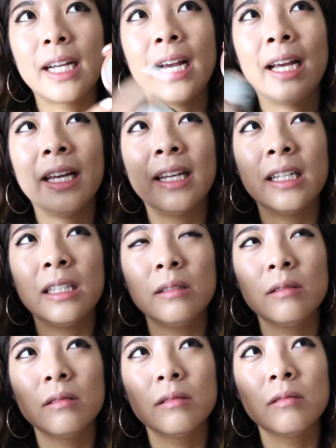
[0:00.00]
I
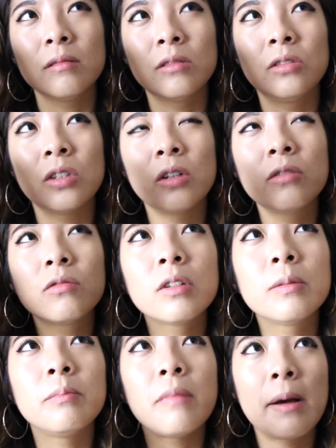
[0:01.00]
don't
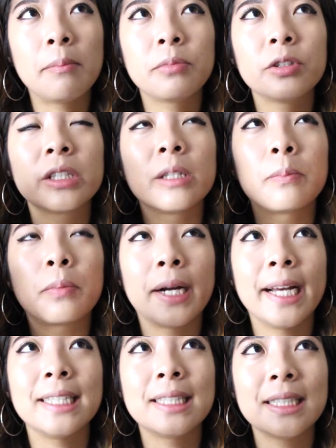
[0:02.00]
remember the
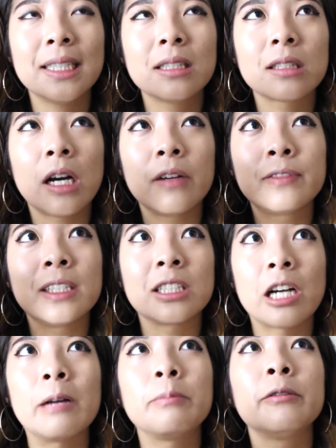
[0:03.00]
prices off the
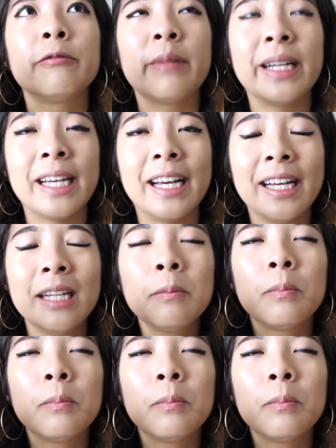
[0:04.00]
top of my head,